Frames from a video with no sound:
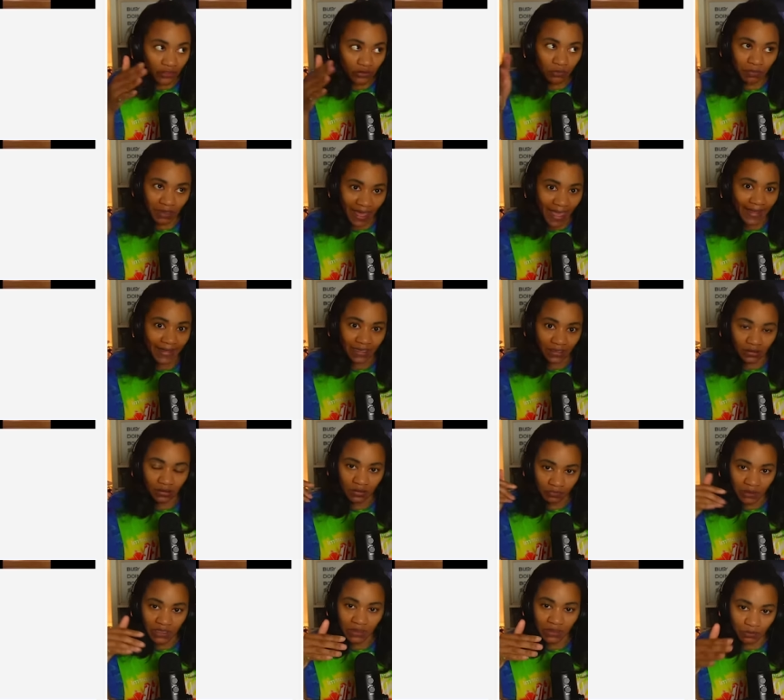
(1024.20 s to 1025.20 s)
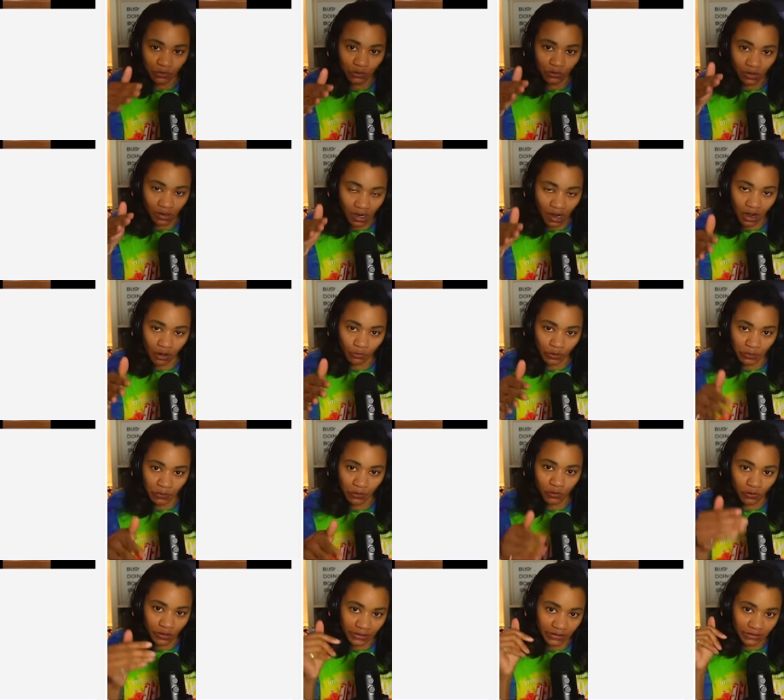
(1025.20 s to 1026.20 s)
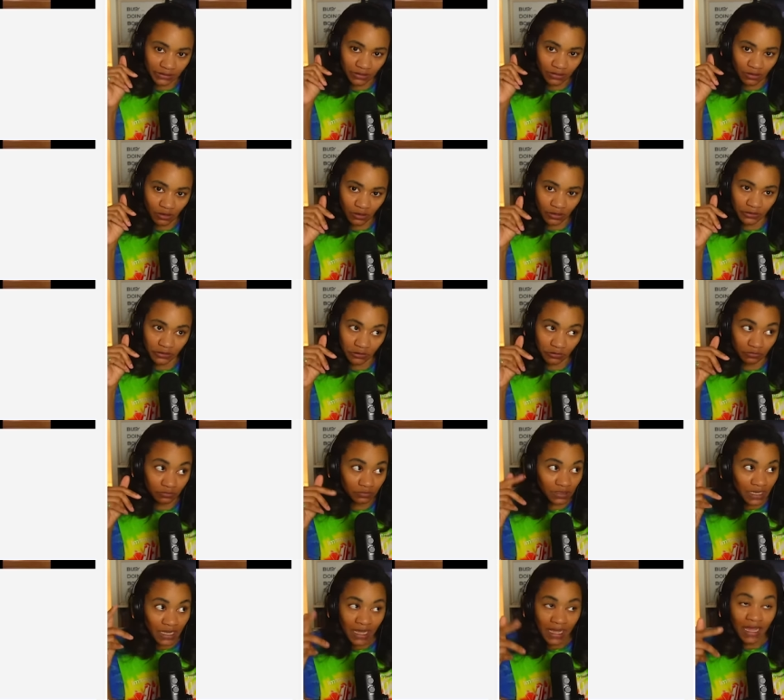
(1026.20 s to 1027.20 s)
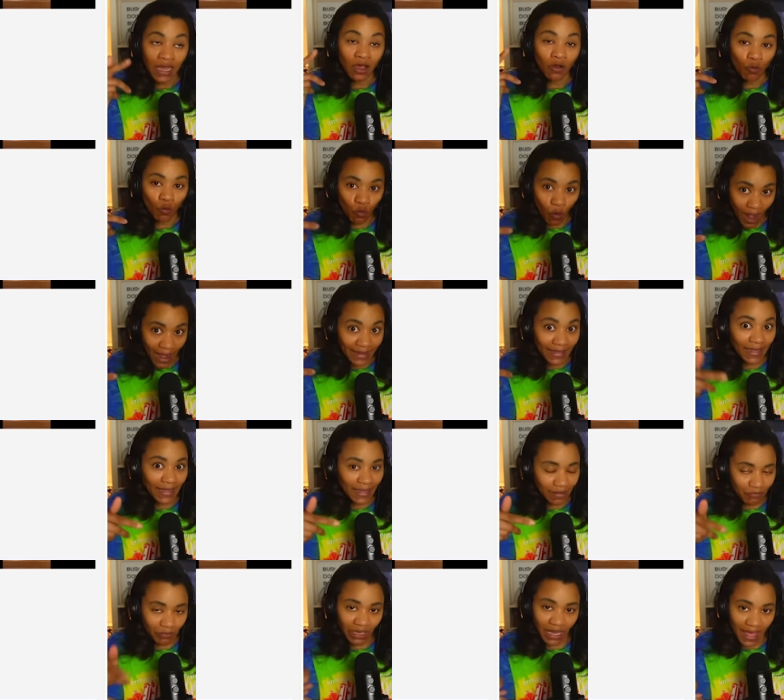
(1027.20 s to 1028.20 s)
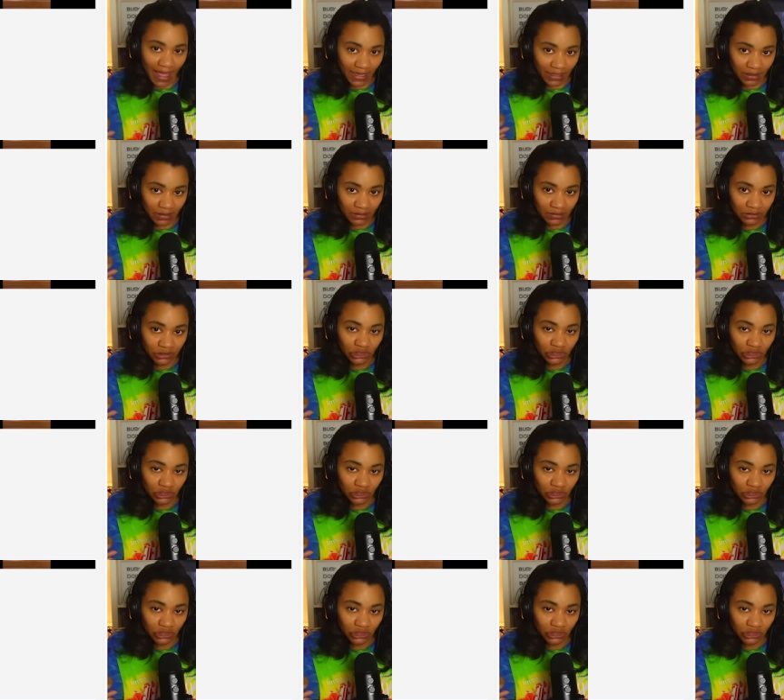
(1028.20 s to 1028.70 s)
black people are reporting on you, white and black.